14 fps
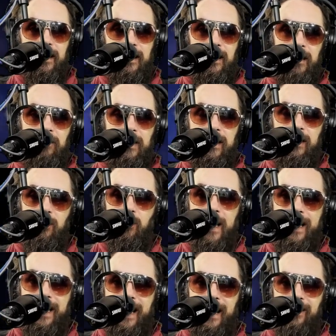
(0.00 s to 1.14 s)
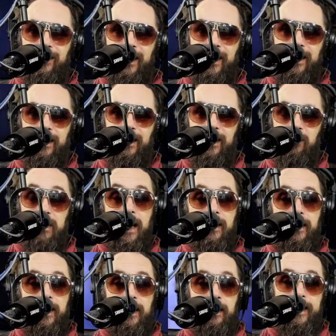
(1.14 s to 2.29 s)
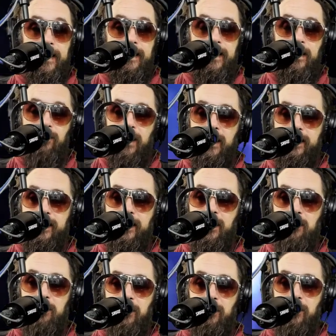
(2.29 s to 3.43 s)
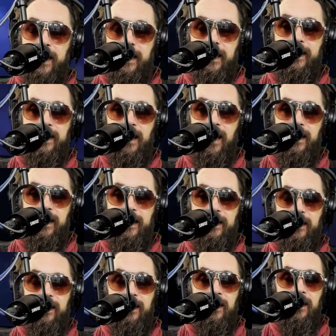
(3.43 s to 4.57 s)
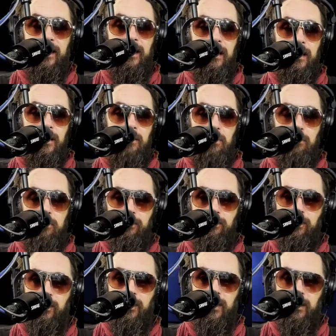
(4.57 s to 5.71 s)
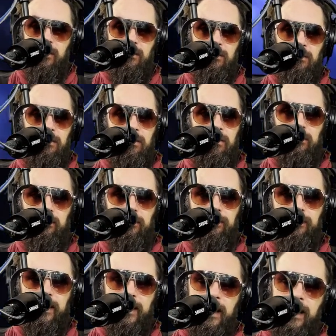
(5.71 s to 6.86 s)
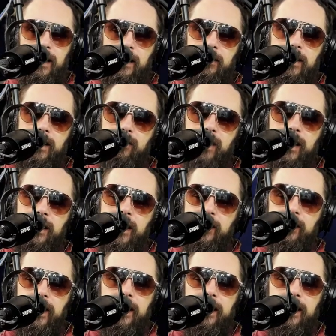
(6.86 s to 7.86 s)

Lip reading: I mean, they're way down there. I mean, now since I've lost a little bit of weight, it's a lot easier, but before, whoo, fuck that. I'd just rather not do it.